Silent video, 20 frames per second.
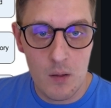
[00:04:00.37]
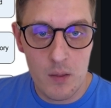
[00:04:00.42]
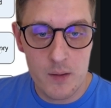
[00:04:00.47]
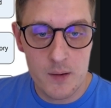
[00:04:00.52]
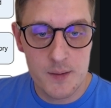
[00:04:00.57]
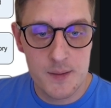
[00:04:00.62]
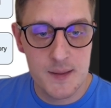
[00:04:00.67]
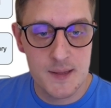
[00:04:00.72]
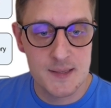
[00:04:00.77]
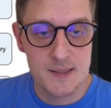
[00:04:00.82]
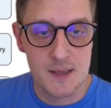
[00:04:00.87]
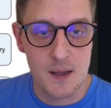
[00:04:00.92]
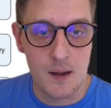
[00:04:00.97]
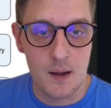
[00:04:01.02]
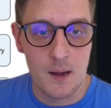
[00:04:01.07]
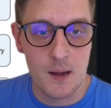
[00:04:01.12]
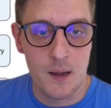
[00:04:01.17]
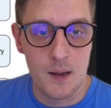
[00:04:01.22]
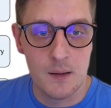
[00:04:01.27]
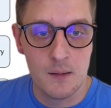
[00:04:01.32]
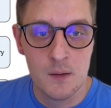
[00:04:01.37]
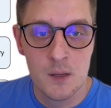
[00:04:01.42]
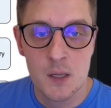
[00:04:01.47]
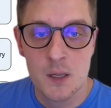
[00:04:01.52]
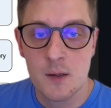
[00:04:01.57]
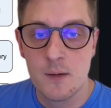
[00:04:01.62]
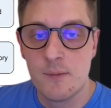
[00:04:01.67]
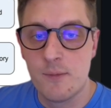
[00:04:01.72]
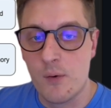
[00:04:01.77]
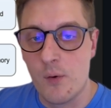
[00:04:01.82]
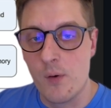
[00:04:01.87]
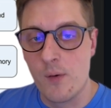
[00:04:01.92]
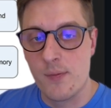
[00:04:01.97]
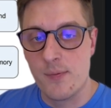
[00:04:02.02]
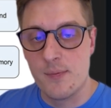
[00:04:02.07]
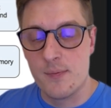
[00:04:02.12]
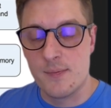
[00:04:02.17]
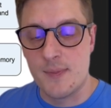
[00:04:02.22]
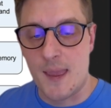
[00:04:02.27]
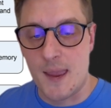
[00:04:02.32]
all of these are
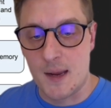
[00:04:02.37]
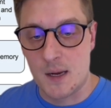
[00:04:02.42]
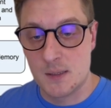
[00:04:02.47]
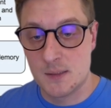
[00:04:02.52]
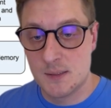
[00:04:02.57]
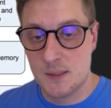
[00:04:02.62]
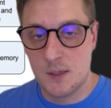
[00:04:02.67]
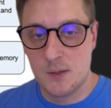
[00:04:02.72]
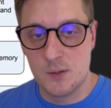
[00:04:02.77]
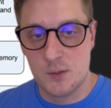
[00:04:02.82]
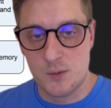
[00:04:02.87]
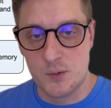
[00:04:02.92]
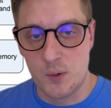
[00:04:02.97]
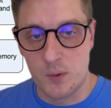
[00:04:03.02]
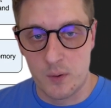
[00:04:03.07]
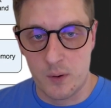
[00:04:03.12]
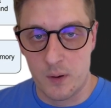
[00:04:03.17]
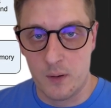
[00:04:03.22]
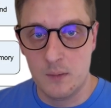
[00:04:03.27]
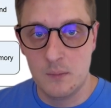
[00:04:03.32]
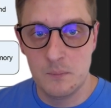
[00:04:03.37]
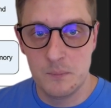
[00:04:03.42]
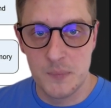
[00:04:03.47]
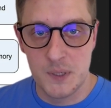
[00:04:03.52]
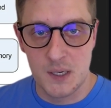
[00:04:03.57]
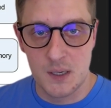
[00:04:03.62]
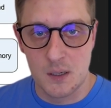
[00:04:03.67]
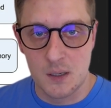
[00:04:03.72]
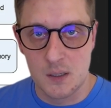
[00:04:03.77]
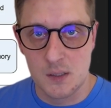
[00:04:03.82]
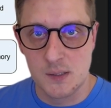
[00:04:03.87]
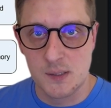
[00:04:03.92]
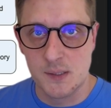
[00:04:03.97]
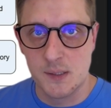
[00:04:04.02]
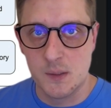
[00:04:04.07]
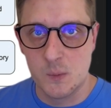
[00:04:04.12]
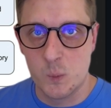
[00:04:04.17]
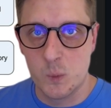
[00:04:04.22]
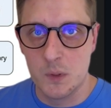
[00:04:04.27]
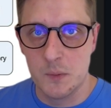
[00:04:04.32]
for next tutorial, because
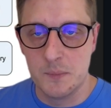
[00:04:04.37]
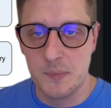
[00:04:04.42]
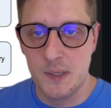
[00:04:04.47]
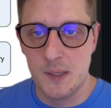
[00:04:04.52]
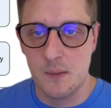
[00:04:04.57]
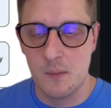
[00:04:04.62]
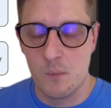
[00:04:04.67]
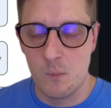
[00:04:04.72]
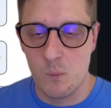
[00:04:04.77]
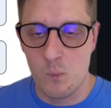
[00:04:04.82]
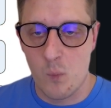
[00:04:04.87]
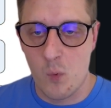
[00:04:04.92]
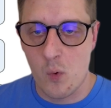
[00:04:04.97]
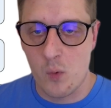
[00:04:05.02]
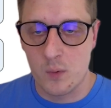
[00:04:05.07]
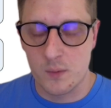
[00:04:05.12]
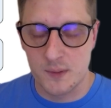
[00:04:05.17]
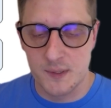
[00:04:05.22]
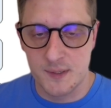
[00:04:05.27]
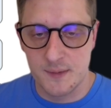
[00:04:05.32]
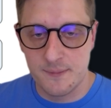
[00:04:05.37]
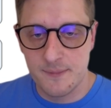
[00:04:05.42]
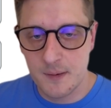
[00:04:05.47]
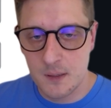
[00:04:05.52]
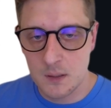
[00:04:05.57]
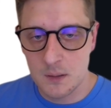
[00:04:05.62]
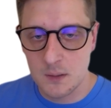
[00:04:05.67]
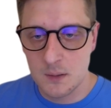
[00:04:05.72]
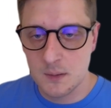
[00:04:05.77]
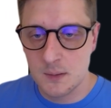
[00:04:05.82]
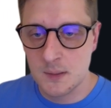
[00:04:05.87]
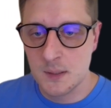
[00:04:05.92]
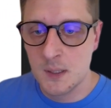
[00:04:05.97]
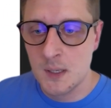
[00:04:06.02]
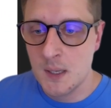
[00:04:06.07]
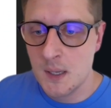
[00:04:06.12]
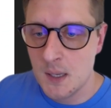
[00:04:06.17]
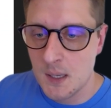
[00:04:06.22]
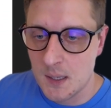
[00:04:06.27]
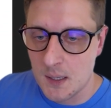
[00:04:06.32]
it will be more difficult
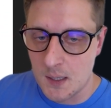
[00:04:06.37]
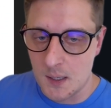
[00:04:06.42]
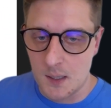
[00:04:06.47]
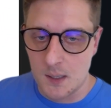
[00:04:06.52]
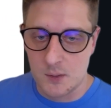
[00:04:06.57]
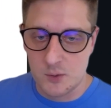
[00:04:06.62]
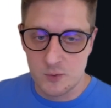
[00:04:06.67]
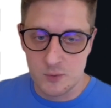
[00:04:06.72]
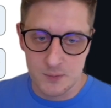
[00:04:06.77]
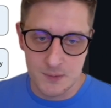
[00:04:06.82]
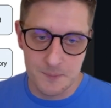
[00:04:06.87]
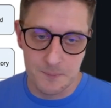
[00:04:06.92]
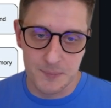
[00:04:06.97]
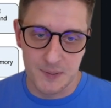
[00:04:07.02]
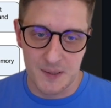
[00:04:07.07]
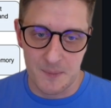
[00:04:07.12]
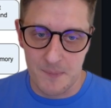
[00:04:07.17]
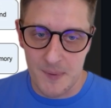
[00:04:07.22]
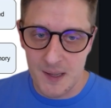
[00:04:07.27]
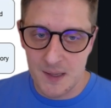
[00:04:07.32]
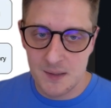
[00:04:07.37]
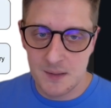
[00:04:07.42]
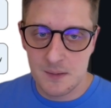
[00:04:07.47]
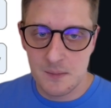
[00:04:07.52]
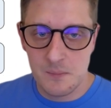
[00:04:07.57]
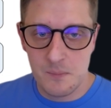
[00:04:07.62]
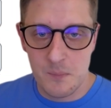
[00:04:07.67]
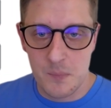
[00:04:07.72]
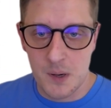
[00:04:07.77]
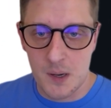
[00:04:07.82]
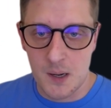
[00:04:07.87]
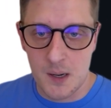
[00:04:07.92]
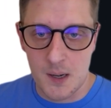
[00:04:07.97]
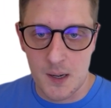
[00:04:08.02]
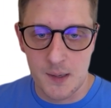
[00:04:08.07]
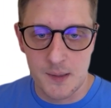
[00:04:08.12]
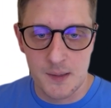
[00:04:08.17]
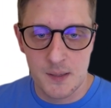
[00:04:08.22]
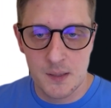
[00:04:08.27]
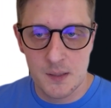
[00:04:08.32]
to implement,
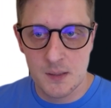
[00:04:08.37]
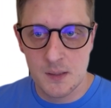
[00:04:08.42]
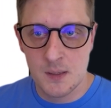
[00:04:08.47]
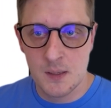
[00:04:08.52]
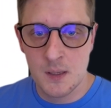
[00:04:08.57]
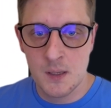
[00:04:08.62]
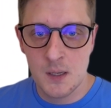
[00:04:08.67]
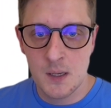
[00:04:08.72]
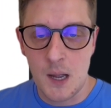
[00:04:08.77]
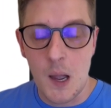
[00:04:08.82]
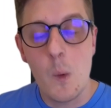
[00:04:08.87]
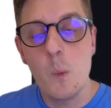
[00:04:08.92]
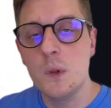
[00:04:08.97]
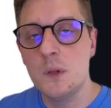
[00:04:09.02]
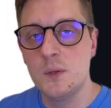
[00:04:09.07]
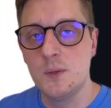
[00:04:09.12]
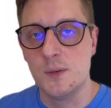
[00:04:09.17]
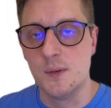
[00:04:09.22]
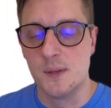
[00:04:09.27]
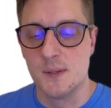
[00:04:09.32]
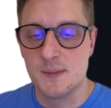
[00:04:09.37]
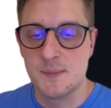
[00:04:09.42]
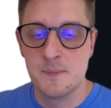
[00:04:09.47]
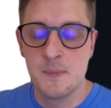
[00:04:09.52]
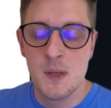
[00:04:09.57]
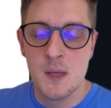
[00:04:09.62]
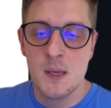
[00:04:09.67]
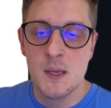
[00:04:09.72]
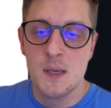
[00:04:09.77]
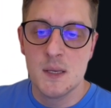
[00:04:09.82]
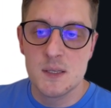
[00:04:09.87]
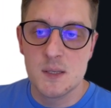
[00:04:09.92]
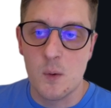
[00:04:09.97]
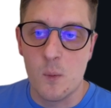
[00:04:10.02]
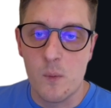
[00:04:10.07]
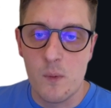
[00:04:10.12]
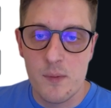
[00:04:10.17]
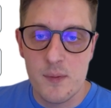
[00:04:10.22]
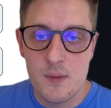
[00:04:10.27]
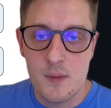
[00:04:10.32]
but I will do this.
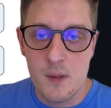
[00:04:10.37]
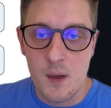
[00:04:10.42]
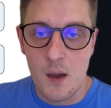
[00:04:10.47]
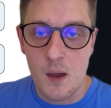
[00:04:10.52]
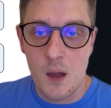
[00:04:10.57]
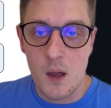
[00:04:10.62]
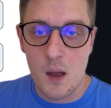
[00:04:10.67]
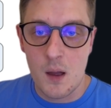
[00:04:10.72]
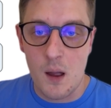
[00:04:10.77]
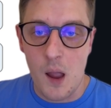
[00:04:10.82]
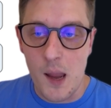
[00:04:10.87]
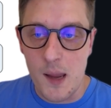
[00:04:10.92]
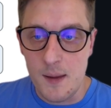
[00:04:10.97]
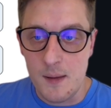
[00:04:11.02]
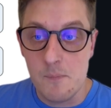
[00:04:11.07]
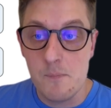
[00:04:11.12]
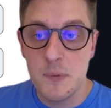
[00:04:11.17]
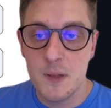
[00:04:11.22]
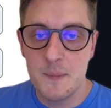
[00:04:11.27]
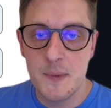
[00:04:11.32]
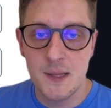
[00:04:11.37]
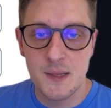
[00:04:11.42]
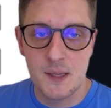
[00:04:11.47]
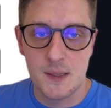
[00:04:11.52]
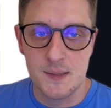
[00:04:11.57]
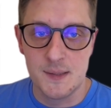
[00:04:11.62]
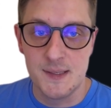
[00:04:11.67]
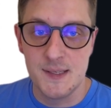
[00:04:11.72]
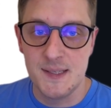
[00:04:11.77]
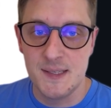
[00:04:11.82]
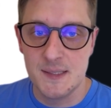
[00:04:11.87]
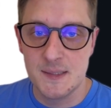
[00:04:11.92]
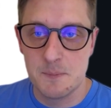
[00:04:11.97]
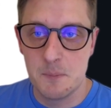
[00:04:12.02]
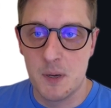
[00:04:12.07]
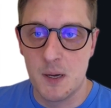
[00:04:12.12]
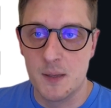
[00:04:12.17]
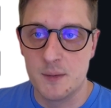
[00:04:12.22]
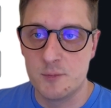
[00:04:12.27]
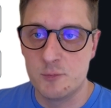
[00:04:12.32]
So I implemented these,
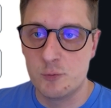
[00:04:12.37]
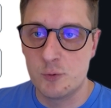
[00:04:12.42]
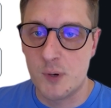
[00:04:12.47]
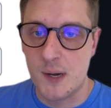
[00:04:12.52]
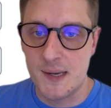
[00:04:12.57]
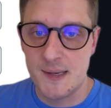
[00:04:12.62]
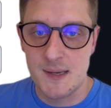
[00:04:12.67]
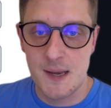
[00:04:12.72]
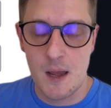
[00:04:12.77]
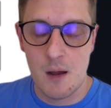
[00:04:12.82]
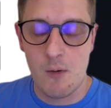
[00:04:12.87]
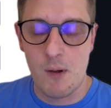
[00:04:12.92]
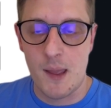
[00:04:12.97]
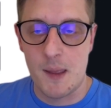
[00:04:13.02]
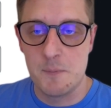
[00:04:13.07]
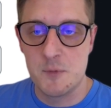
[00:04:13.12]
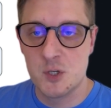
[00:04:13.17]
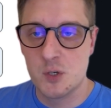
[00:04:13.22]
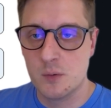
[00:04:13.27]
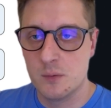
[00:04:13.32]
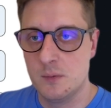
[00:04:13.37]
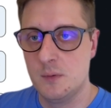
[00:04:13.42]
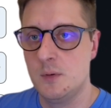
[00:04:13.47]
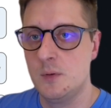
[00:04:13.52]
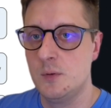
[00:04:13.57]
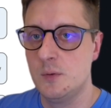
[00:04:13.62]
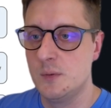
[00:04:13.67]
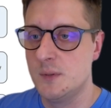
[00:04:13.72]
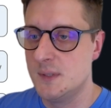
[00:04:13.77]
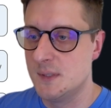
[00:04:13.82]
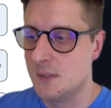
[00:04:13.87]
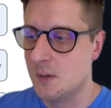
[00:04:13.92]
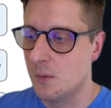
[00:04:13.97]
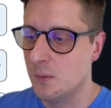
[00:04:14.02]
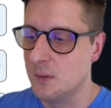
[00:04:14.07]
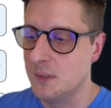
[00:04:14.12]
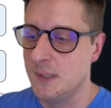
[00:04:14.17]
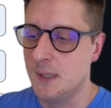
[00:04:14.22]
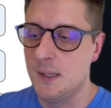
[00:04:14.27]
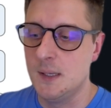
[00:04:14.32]
but right now I'm showing you this
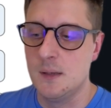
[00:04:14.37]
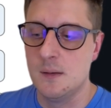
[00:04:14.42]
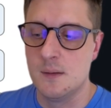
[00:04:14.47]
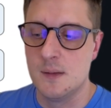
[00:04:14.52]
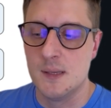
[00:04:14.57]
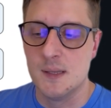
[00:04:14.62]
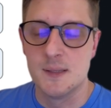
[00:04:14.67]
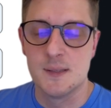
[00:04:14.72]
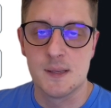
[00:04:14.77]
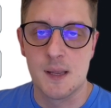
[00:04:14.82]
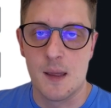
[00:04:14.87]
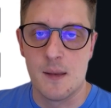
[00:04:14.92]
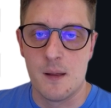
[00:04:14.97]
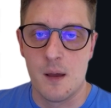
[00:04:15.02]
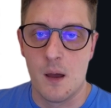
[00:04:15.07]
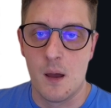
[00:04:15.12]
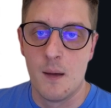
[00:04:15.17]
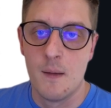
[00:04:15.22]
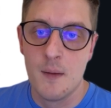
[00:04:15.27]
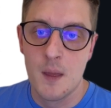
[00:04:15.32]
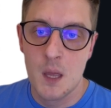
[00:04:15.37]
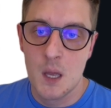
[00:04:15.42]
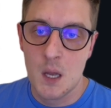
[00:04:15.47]
only in this kind of